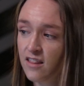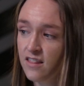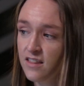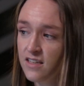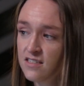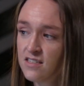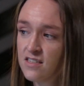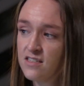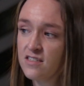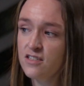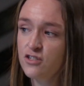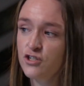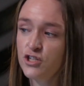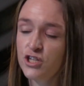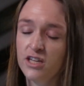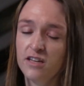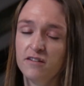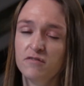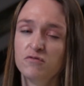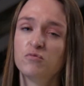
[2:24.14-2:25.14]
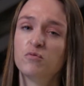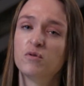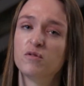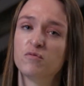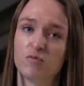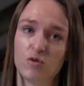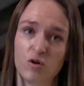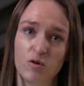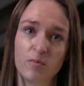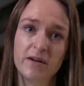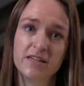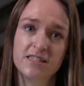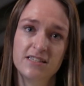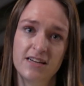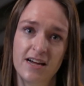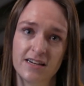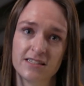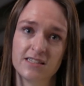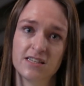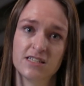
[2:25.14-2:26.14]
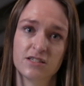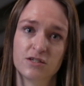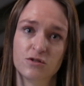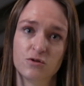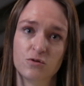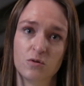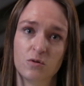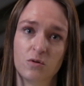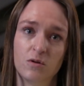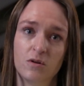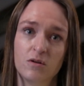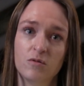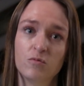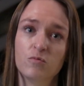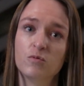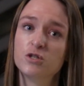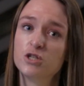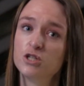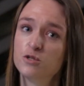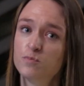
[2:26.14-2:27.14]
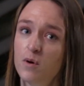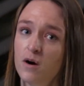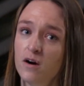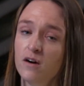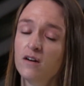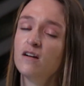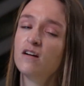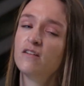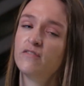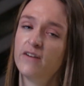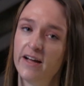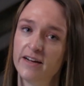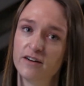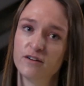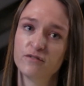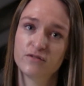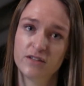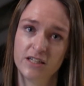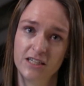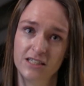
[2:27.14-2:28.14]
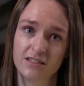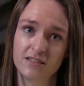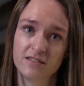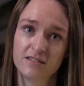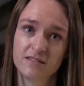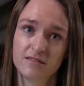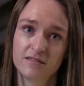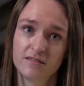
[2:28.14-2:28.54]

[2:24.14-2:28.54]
This is achieved with role-based access control, which is part of Eiger Fleet.